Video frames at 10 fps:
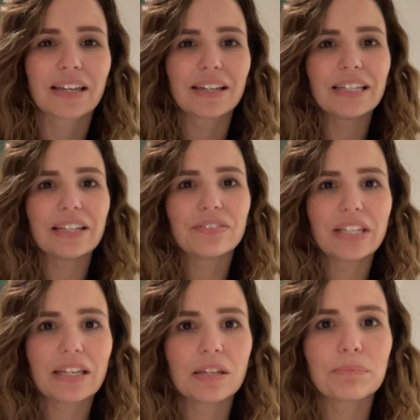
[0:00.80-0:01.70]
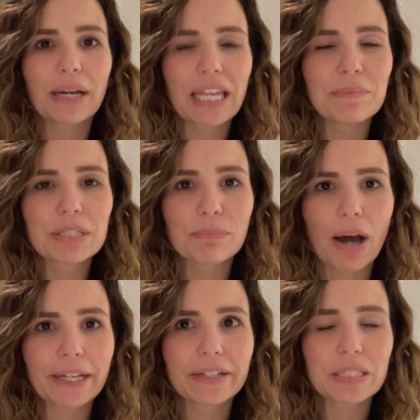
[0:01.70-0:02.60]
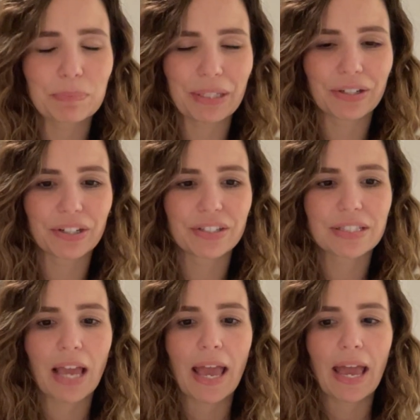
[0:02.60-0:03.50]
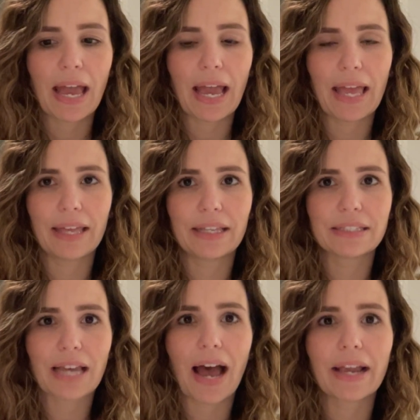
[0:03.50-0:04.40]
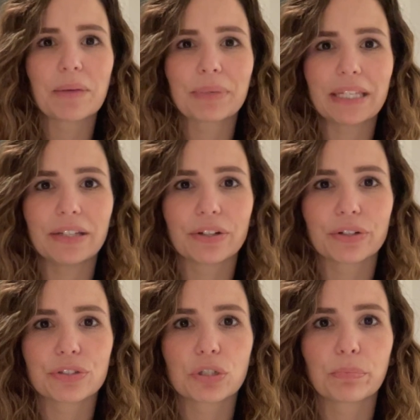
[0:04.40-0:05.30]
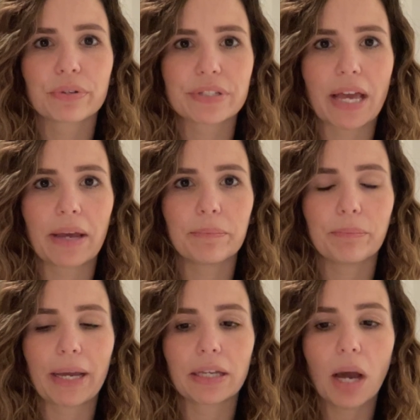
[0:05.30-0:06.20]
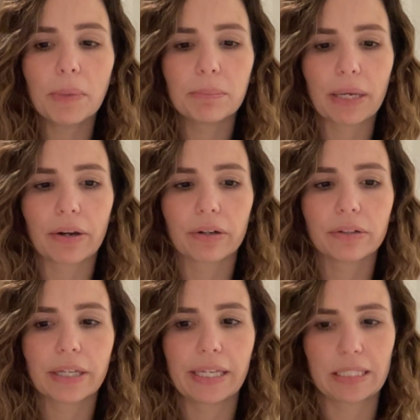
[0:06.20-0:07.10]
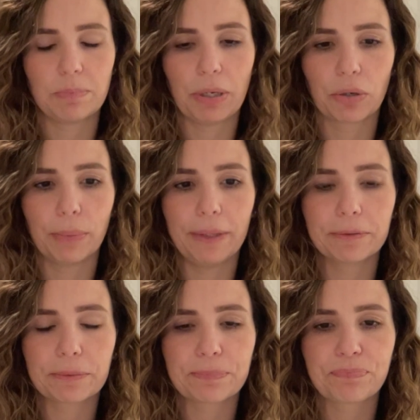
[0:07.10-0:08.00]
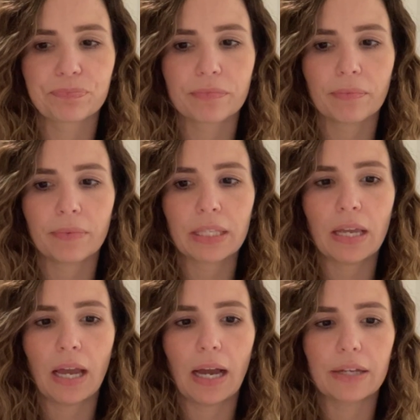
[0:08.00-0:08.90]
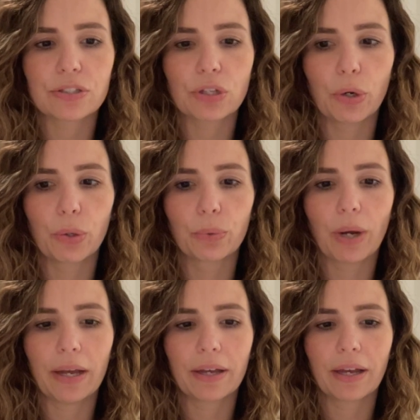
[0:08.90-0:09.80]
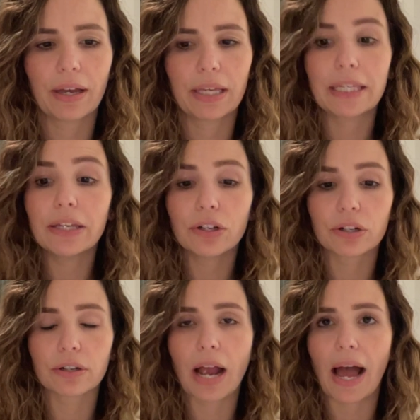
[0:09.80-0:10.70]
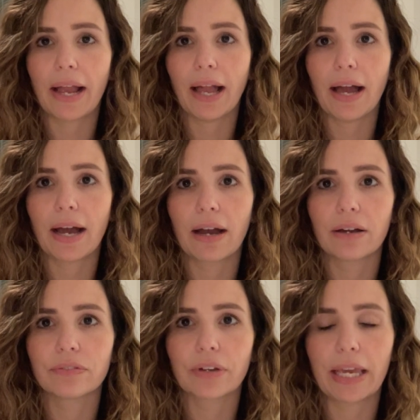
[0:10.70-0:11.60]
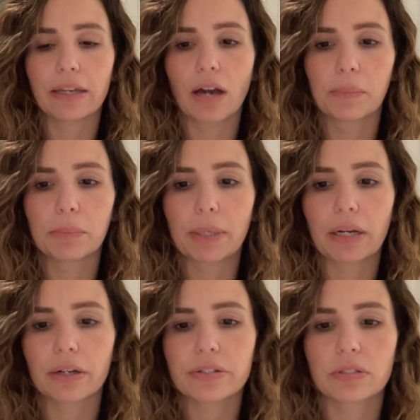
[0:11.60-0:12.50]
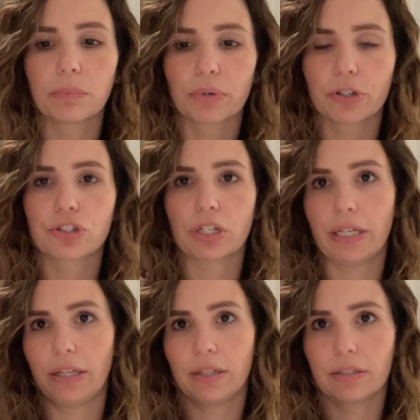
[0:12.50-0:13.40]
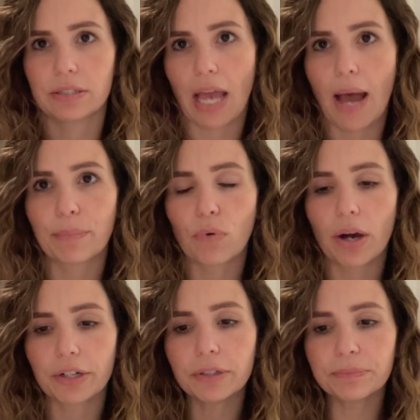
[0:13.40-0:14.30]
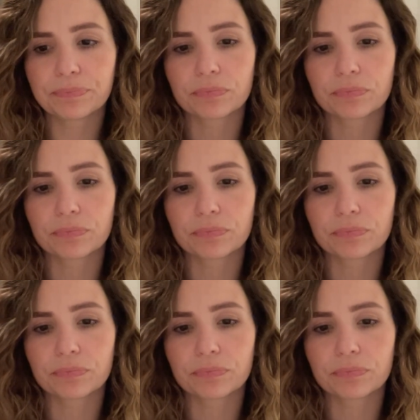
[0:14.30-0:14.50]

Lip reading: Good evening, my name is Monica Spears and I am here to present my gummy bear experiment. So here I have a gummy bear submerged in tap water